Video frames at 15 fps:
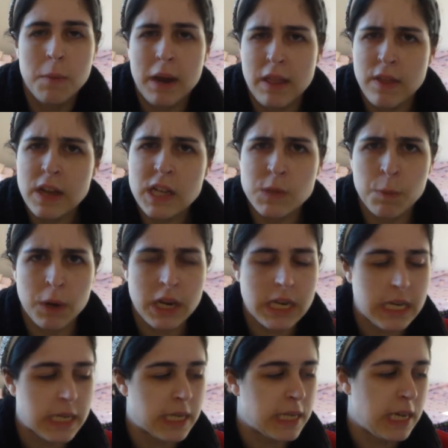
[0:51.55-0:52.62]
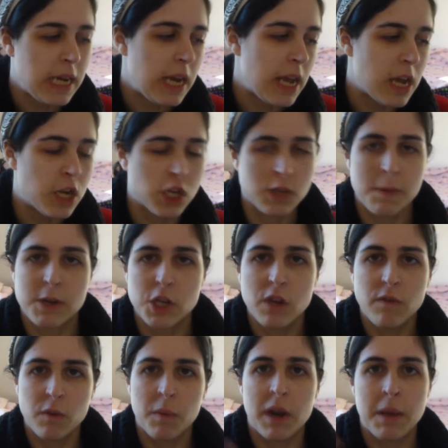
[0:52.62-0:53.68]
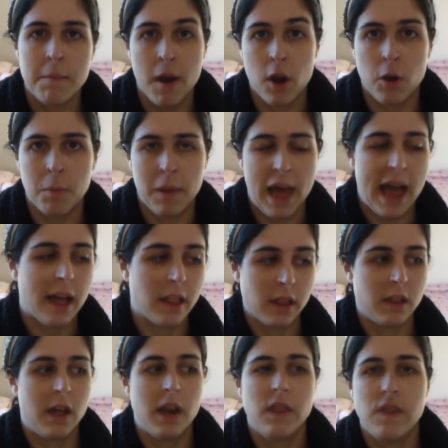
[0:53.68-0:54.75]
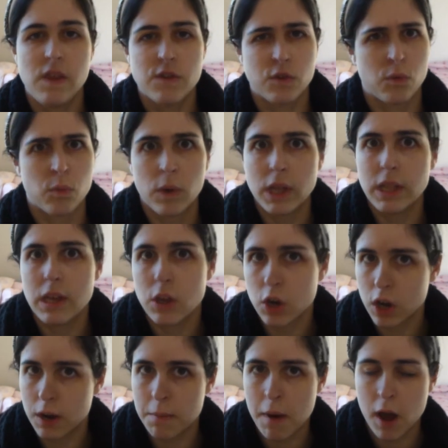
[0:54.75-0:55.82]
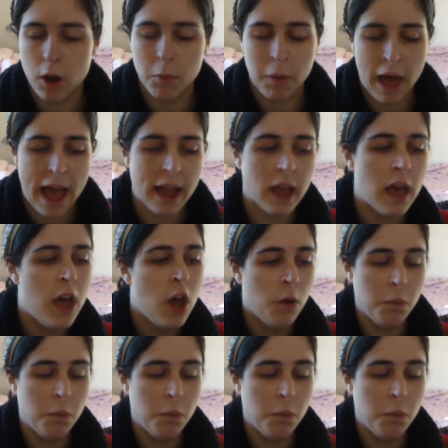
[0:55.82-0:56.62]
But I think it's pretty decent EDH, especially if you're running mono black. Like a lot of these are really good in mono black.